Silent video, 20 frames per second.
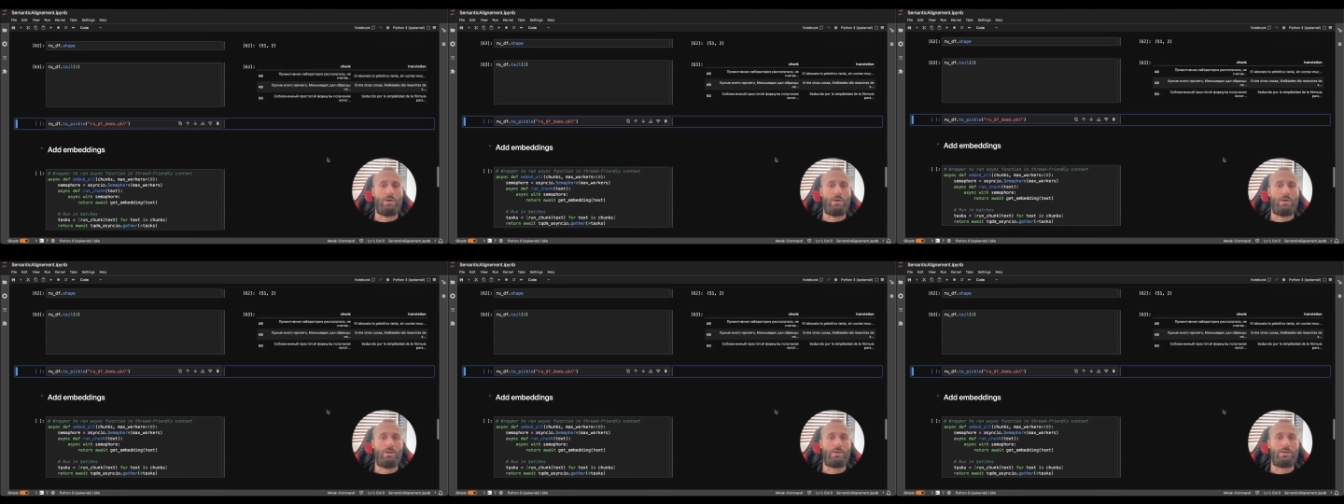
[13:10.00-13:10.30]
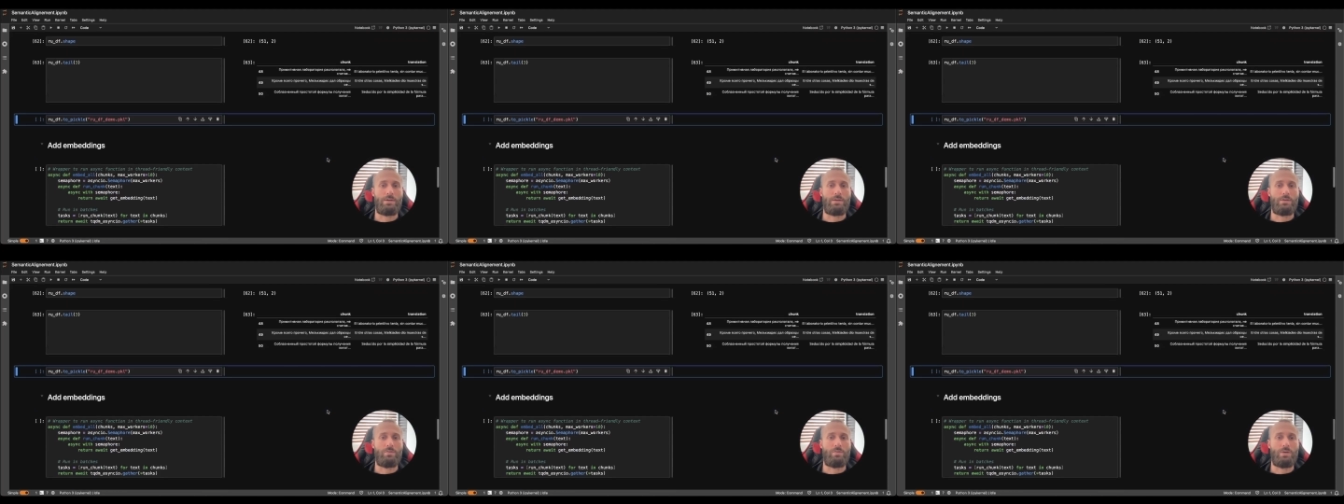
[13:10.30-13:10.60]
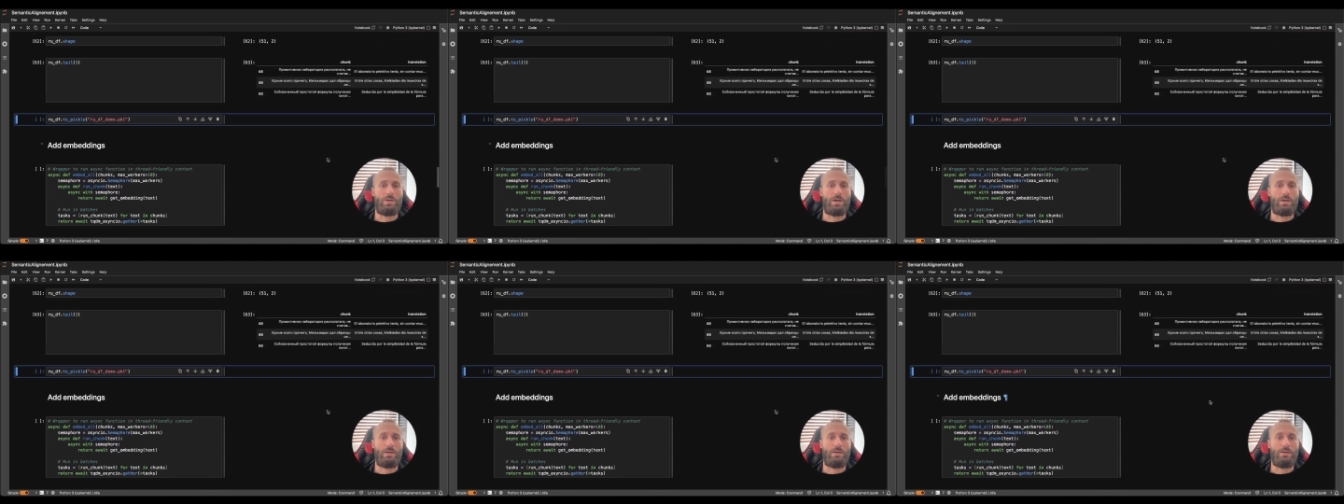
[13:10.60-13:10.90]
since
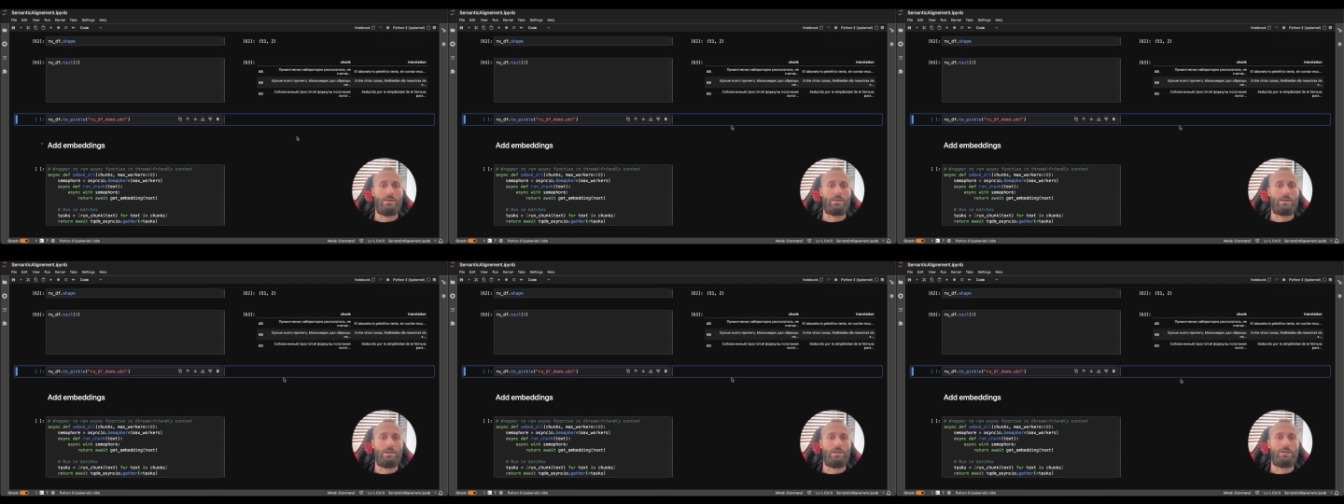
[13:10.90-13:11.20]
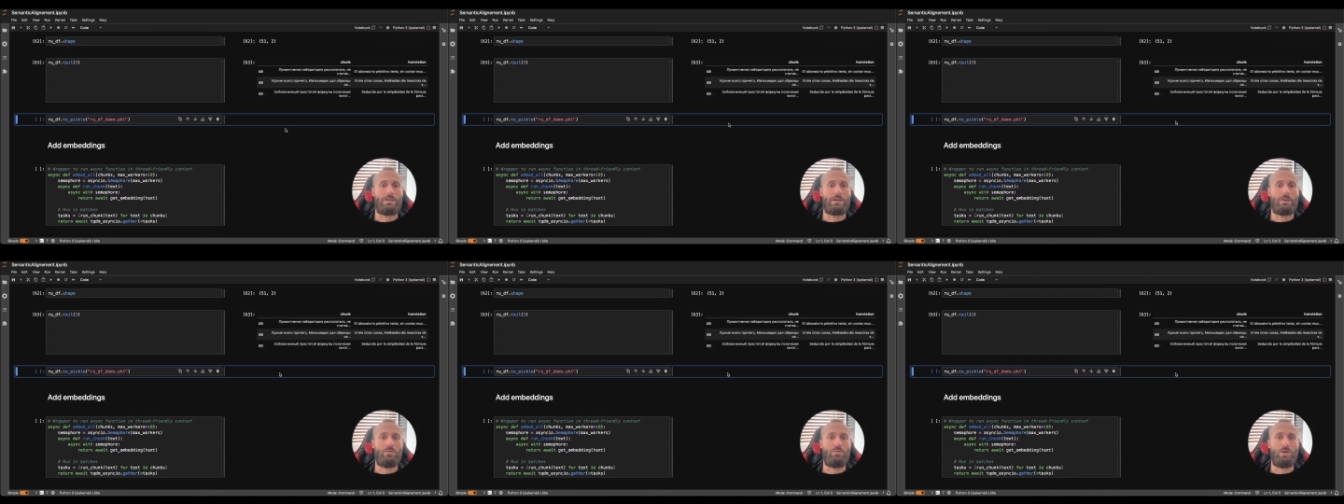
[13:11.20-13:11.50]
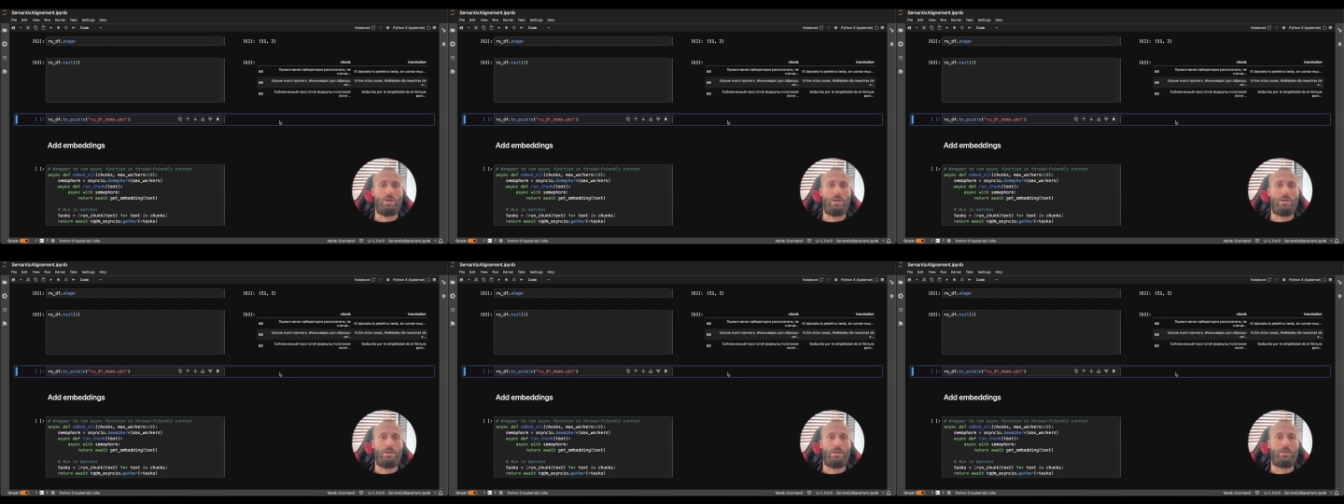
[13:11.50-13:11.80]
we've done this, it's a
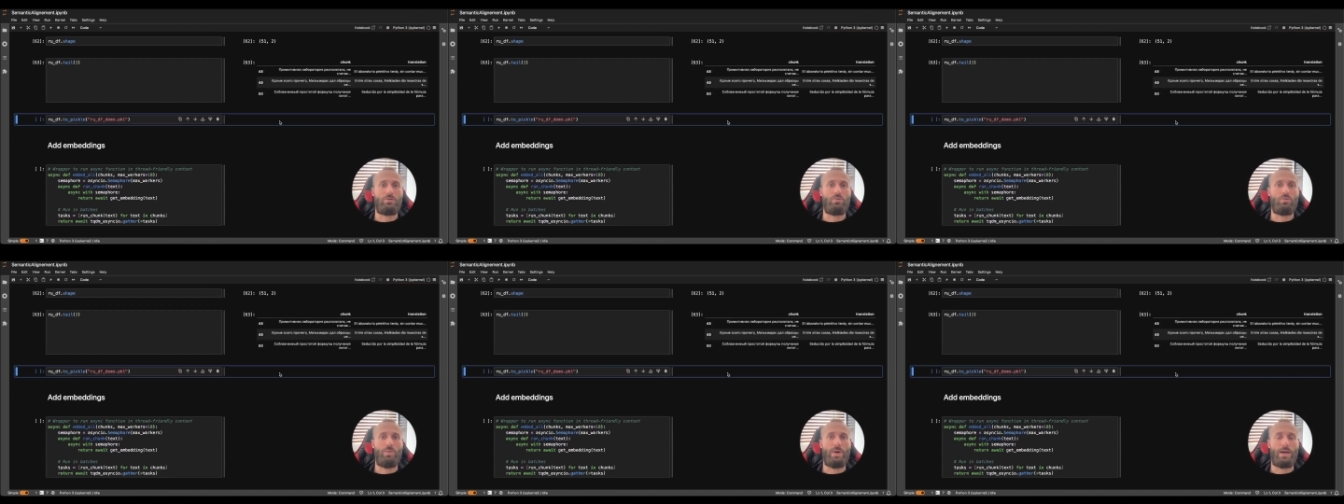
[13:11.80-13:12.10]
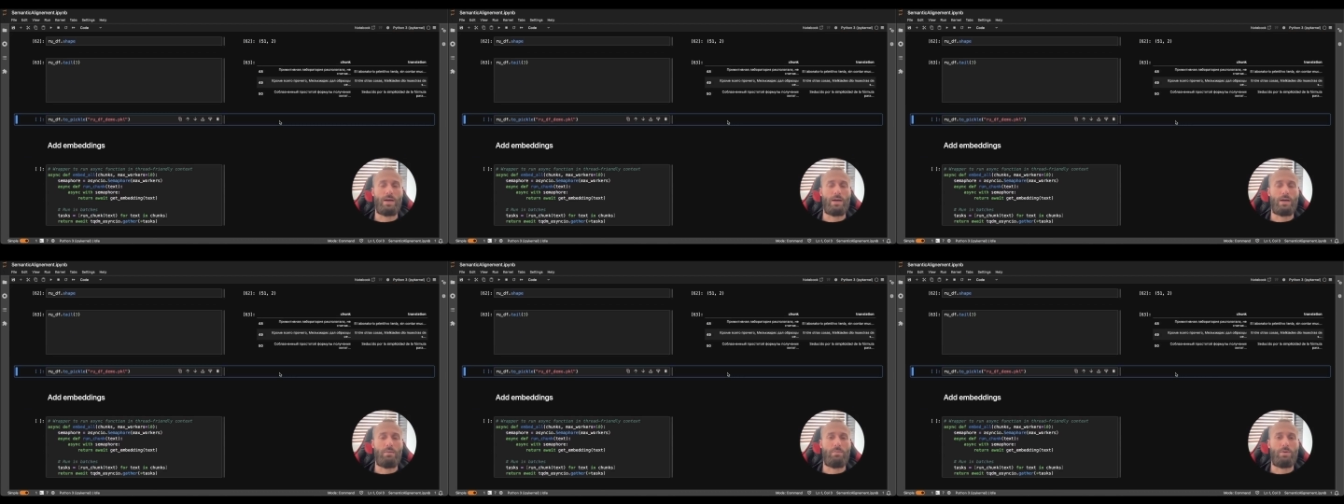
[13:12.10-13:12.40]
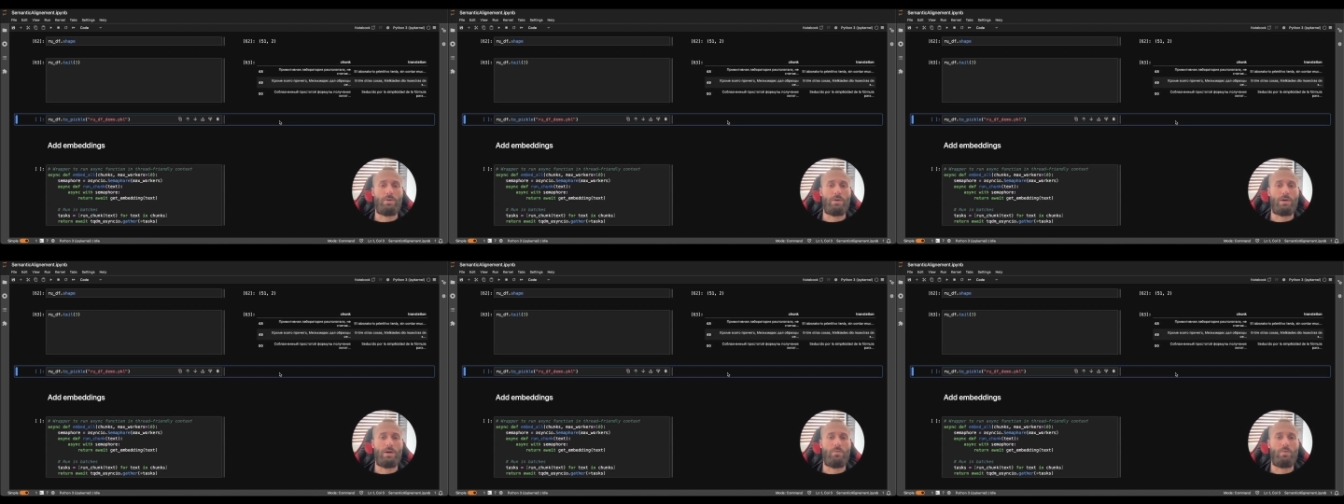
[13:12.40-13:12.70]
good idea to back
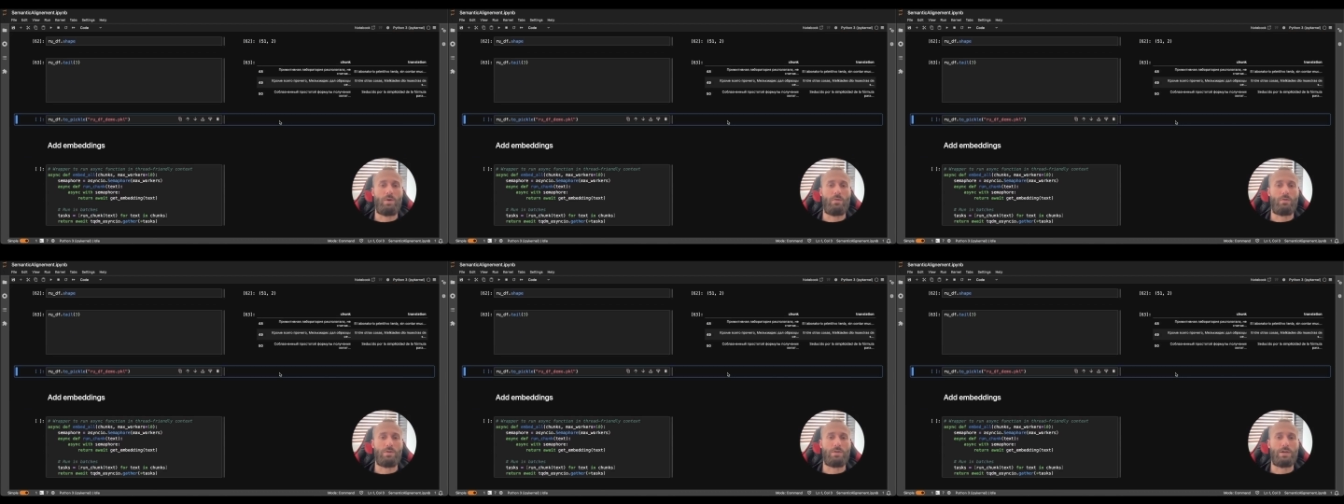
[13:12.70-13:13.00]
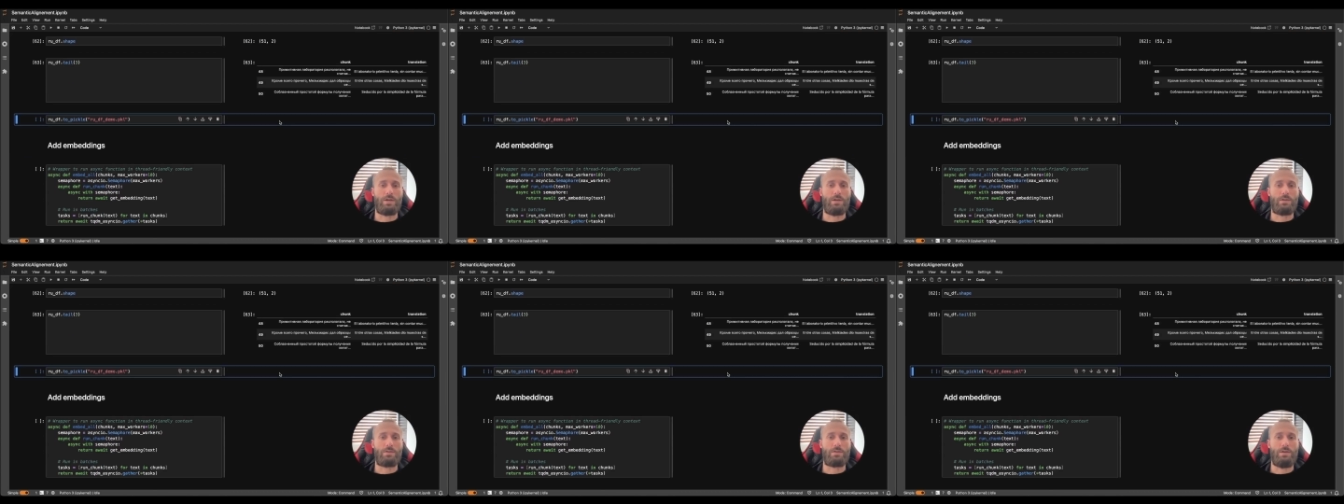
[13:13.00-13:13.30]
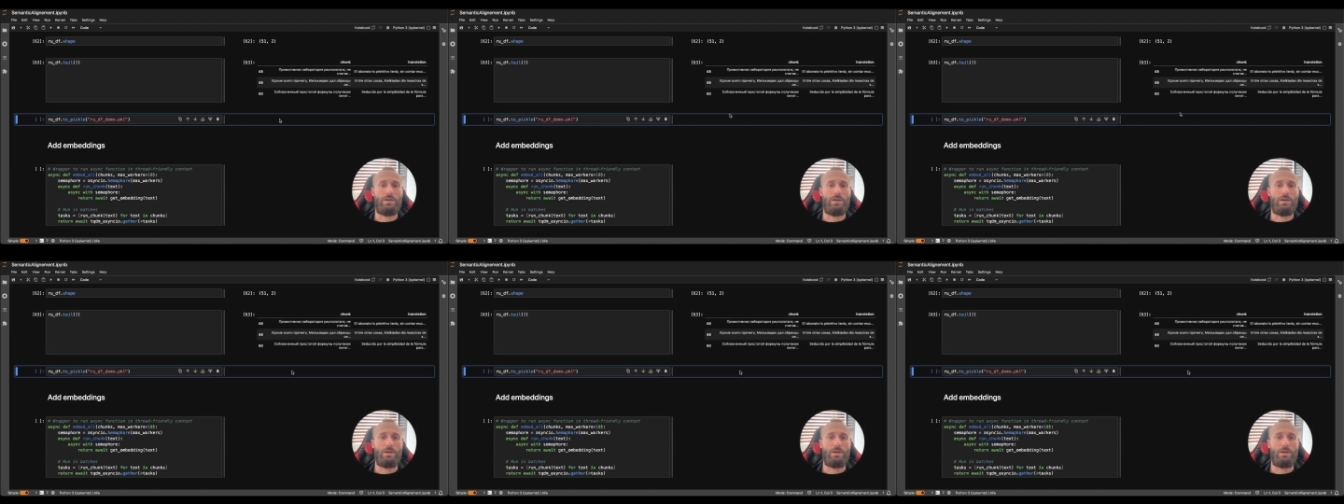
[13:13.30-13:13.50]
up our results.